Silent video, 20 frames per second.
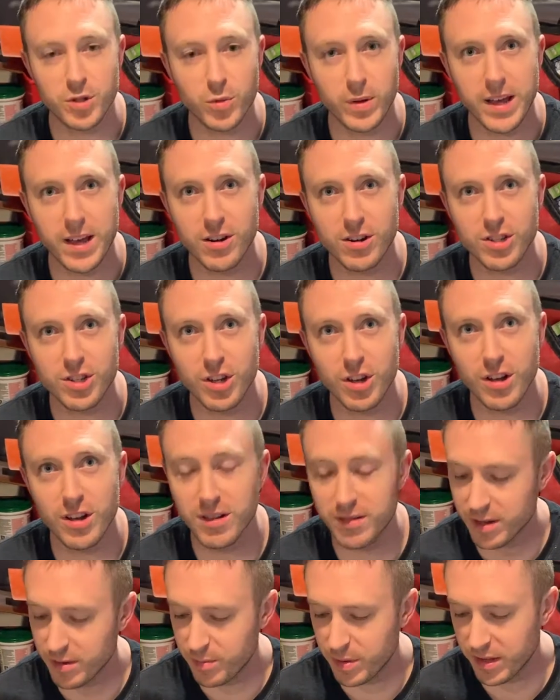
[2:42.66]
we got our saw
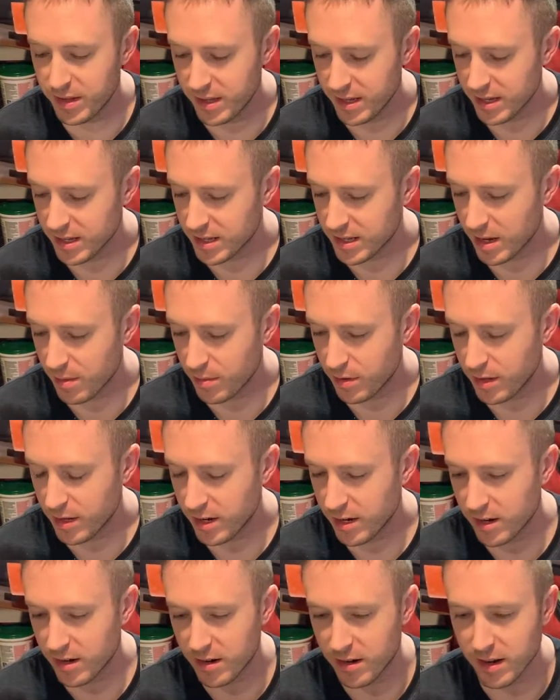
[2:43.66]
completely assembled
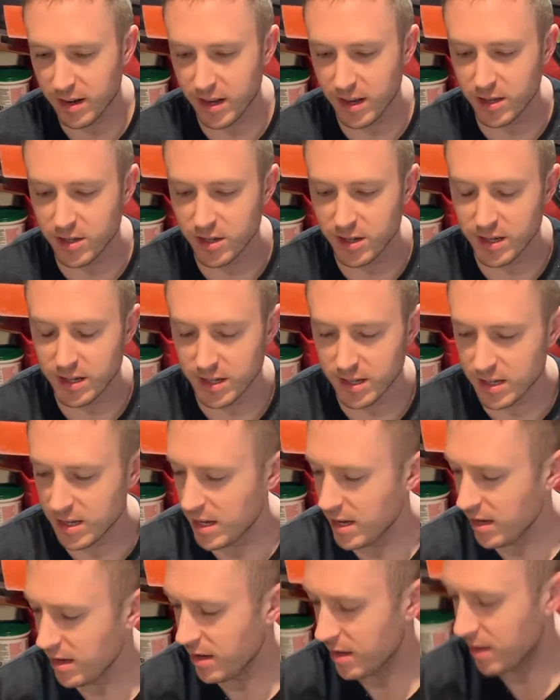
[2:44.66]
here, as you can see.